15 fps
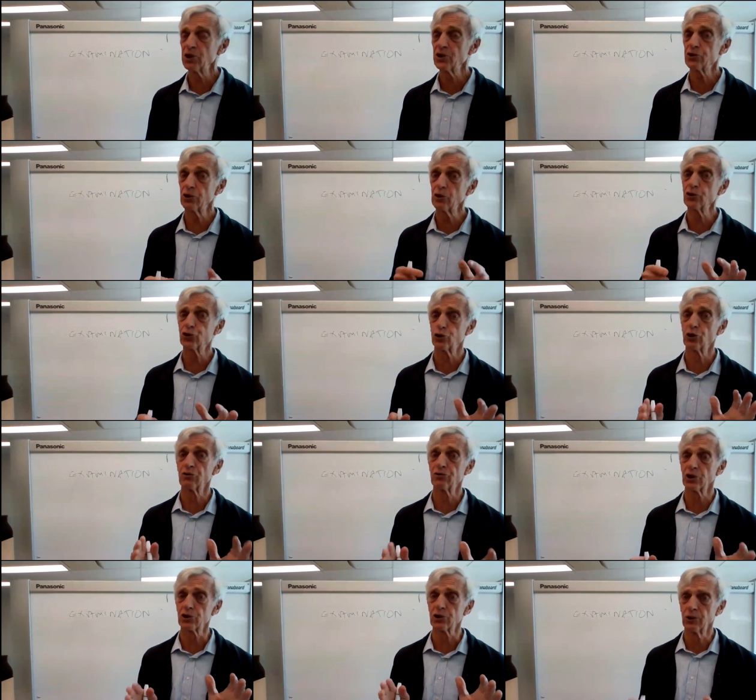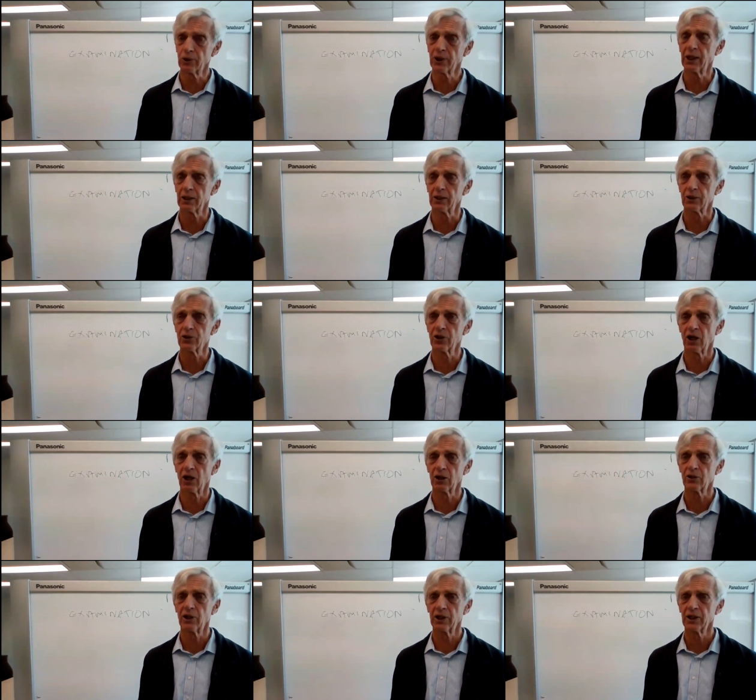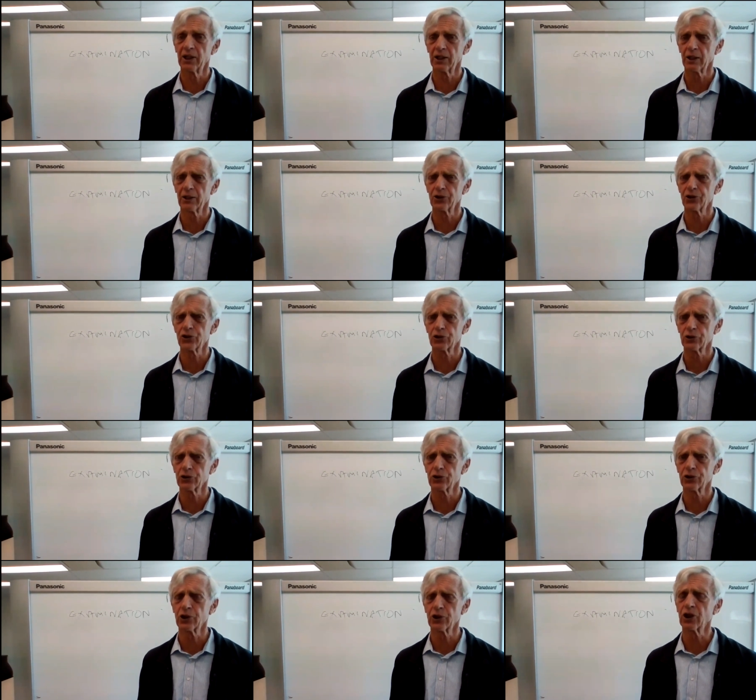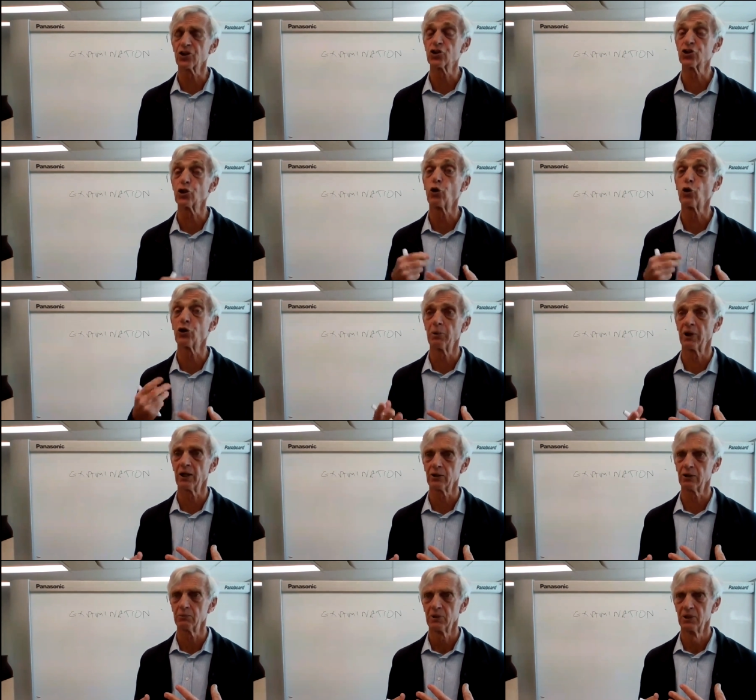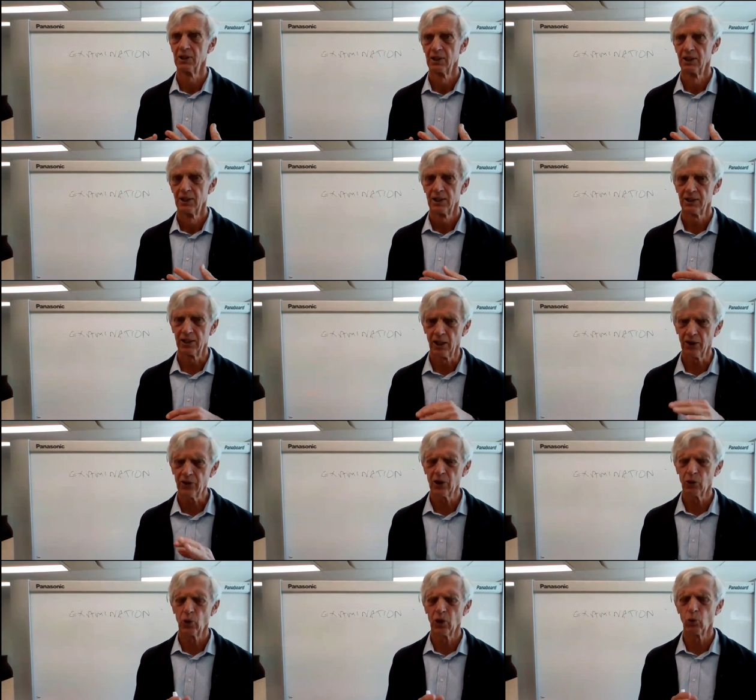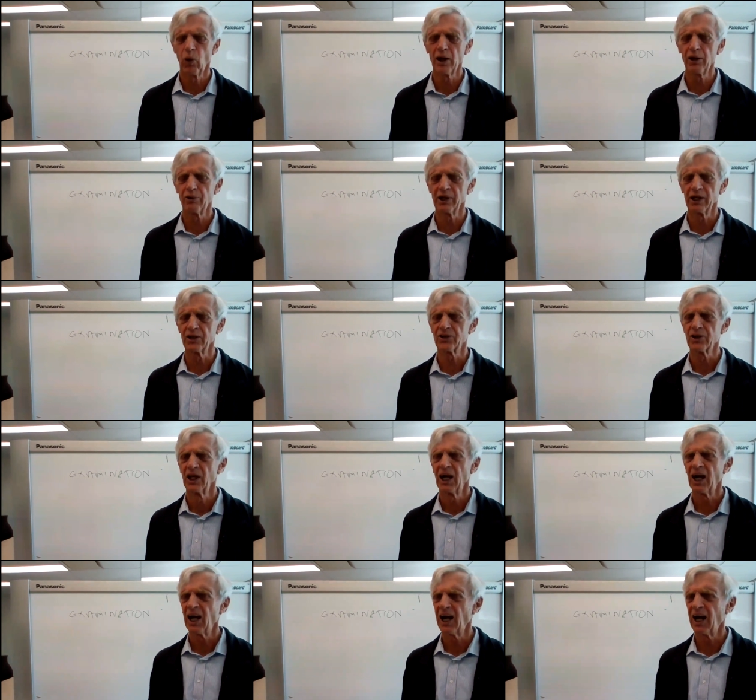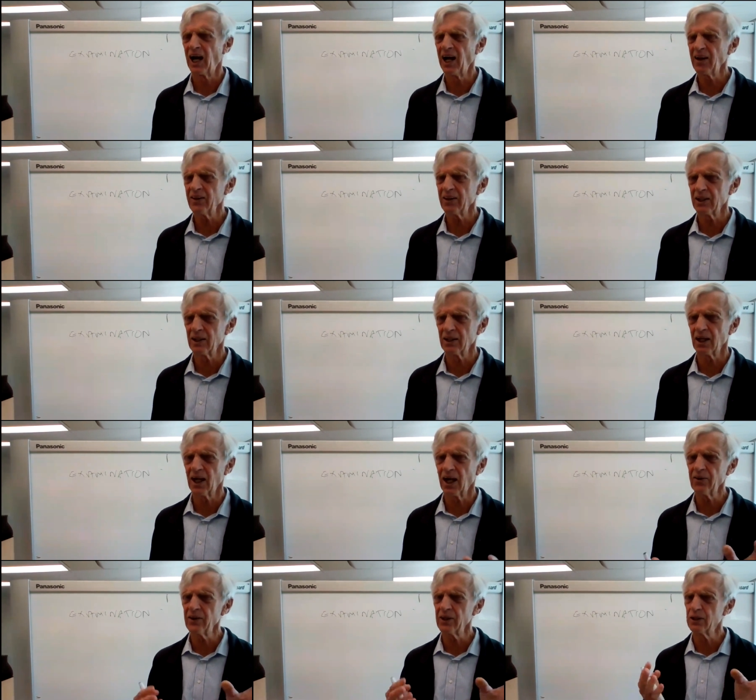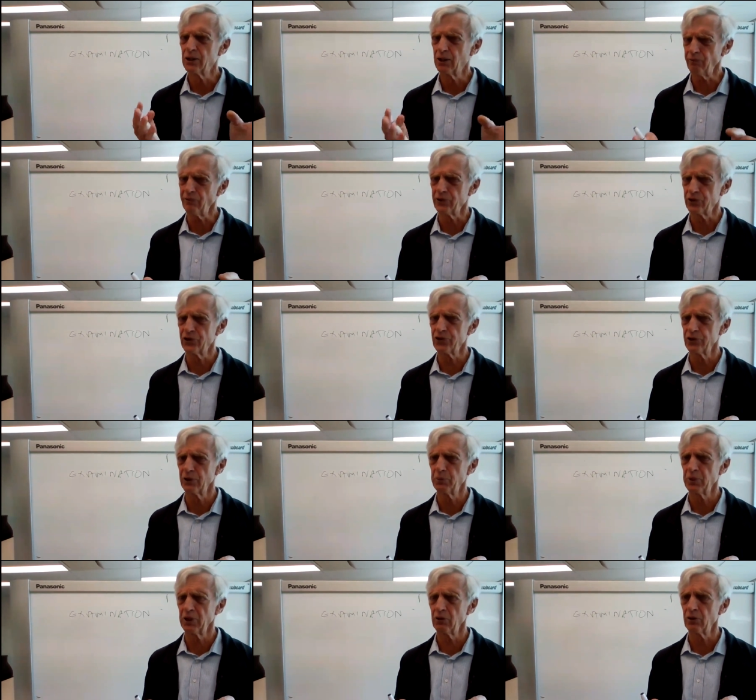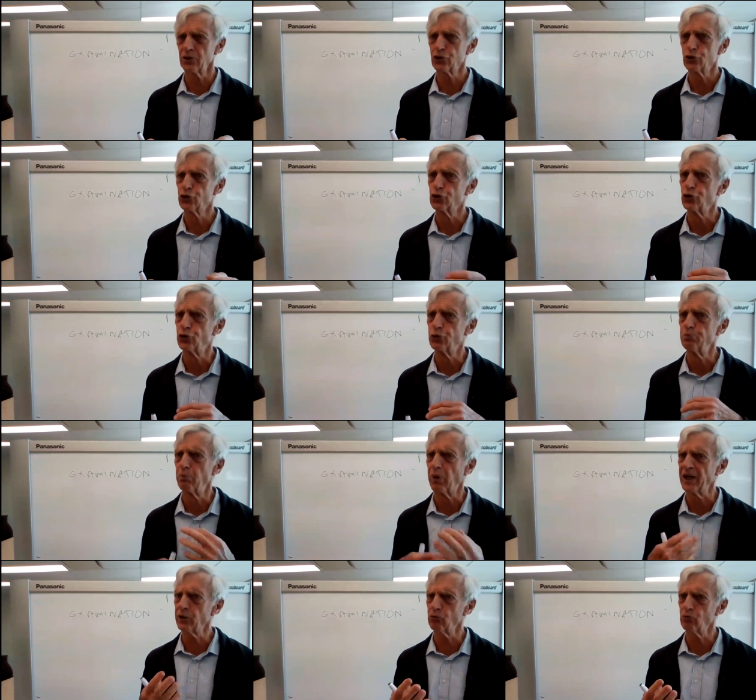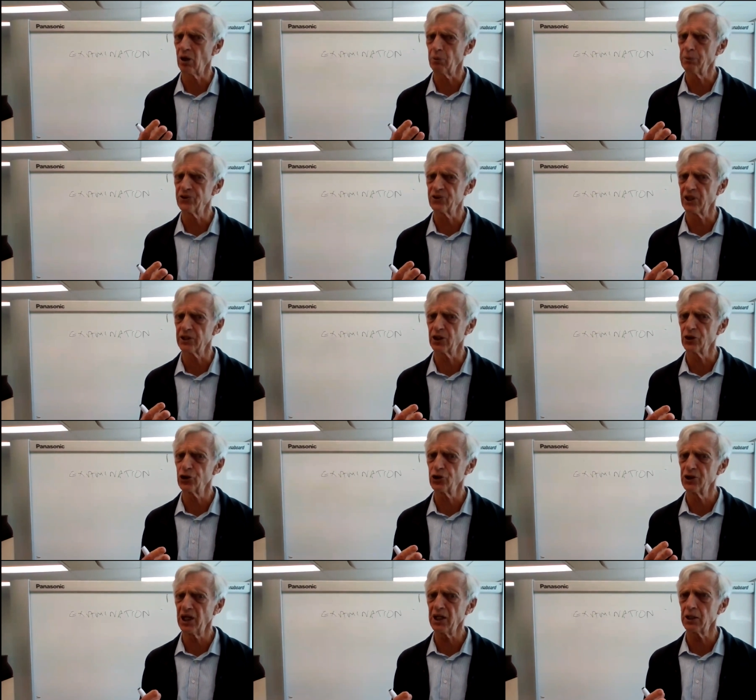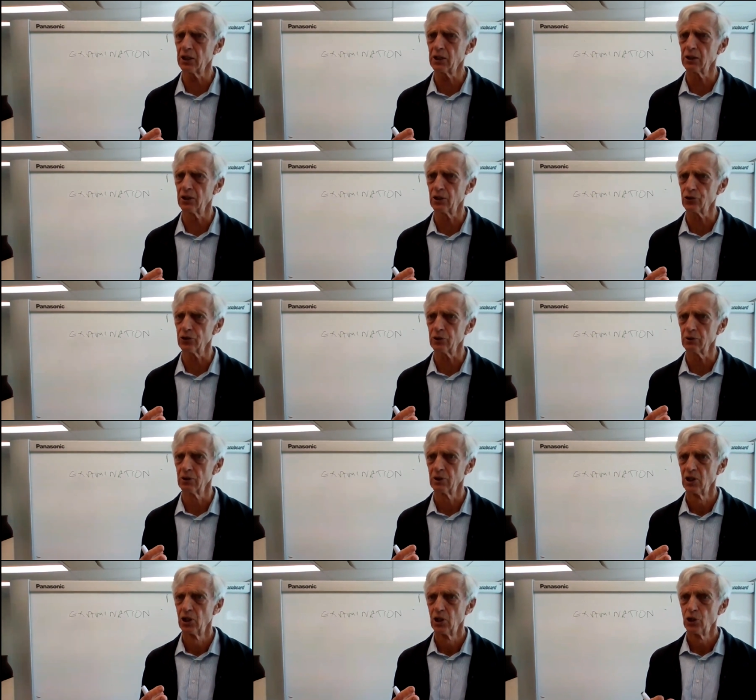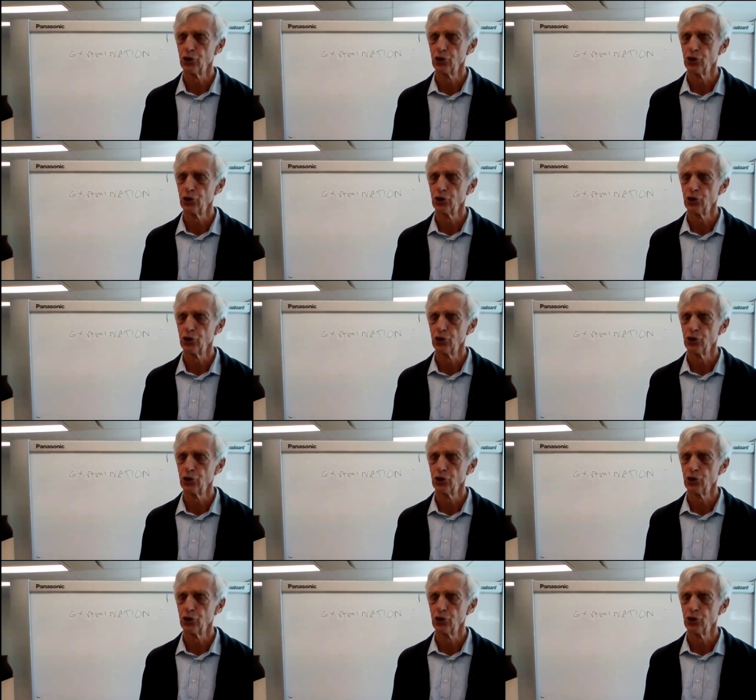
So we're still sort of just looking at a child trying to get a gestalt about them. The other thing we're wondering is, are there, are there differences in appearance? Might it represent a genetic condition?